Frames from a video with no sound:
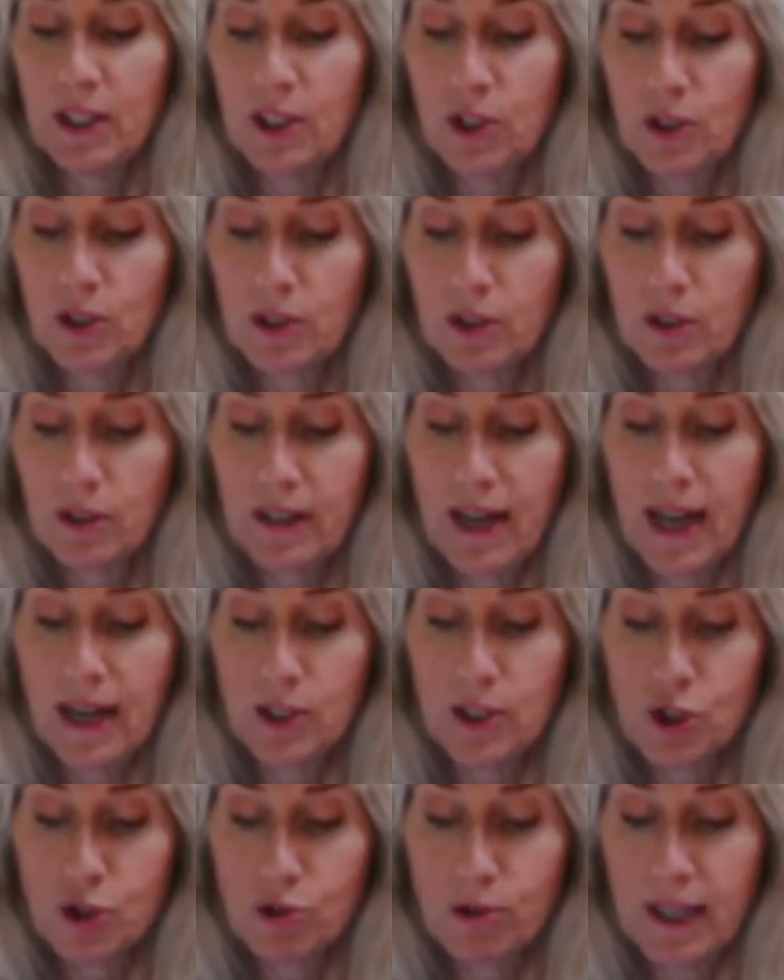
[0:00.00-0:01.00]
good to learn how
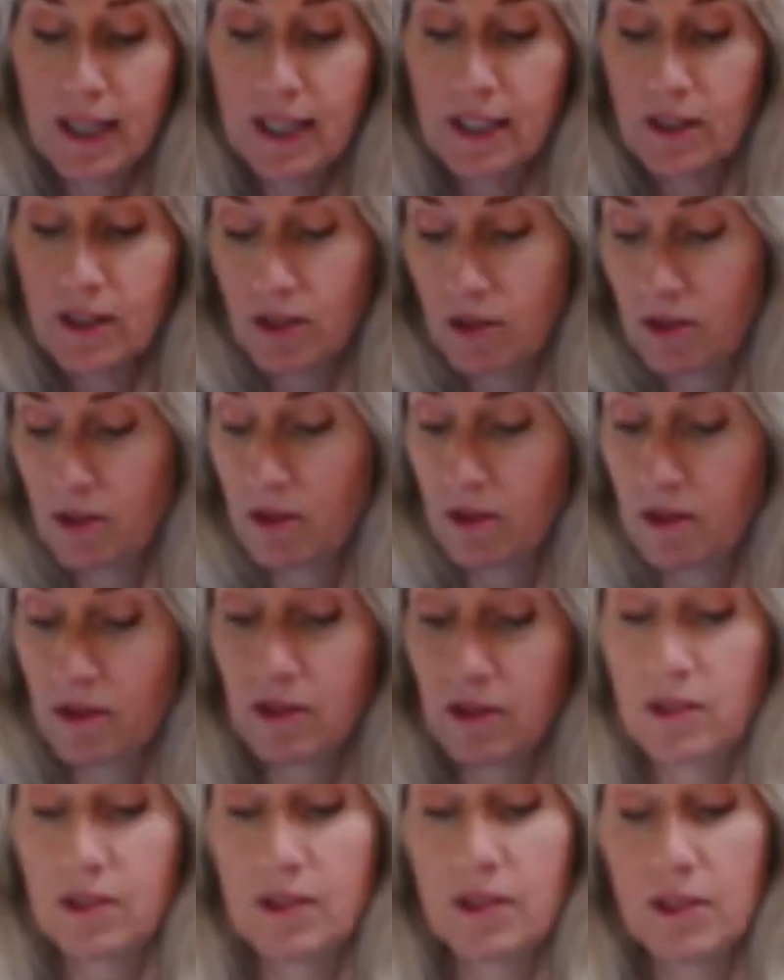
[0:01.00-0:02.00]
to trace.
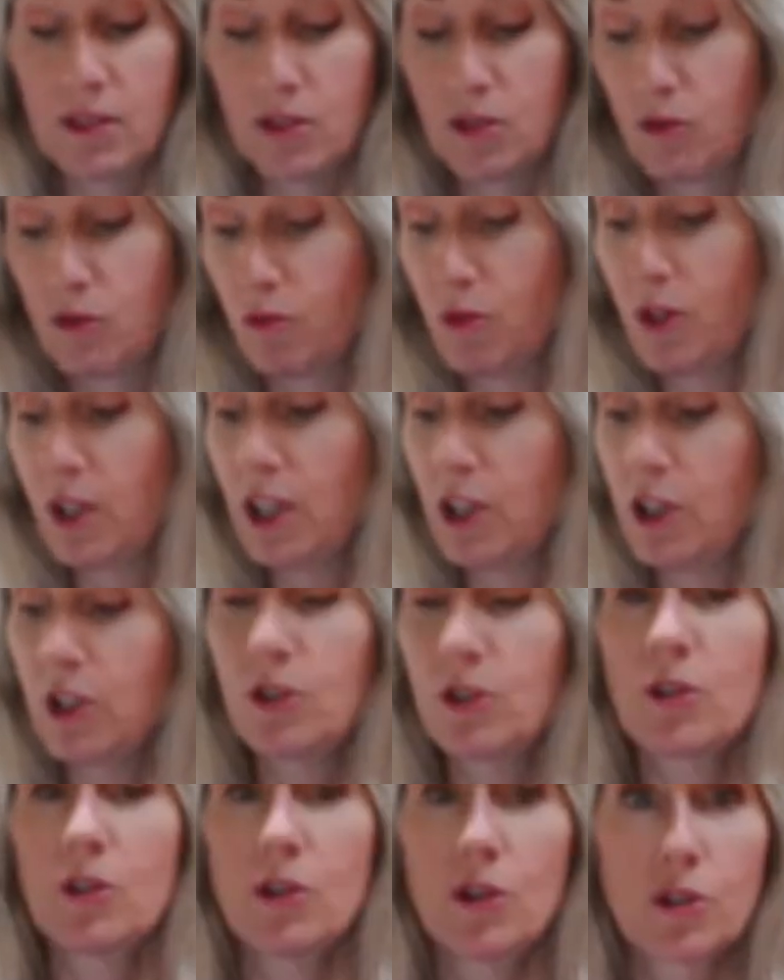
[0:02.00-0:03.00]
Really good
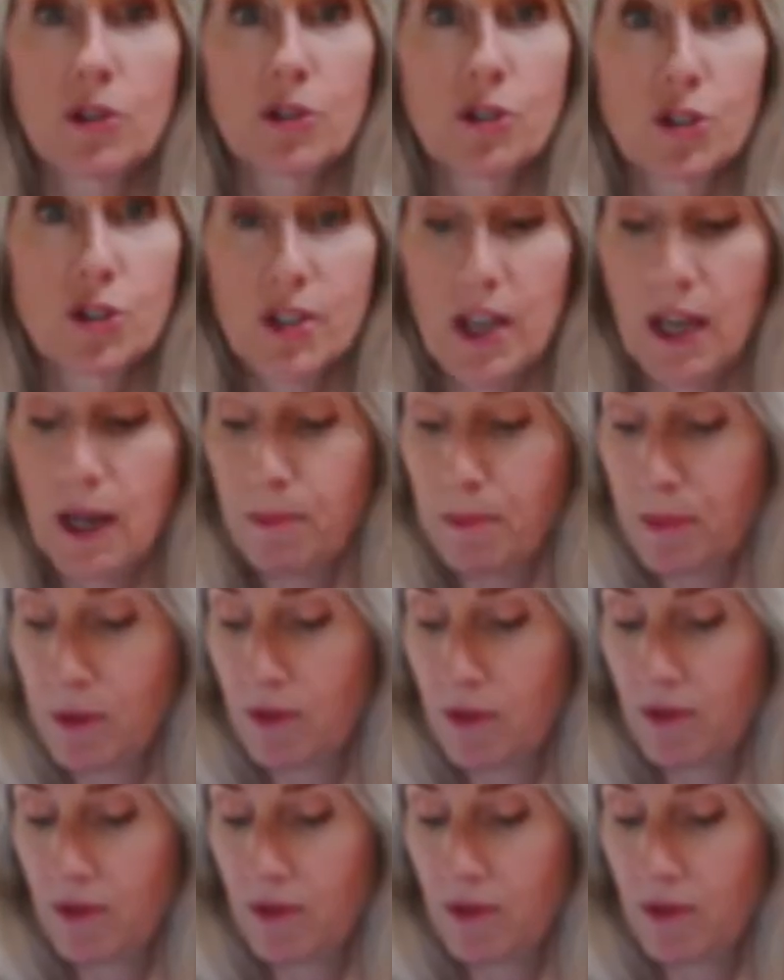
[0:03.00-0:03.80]
to know your shapes.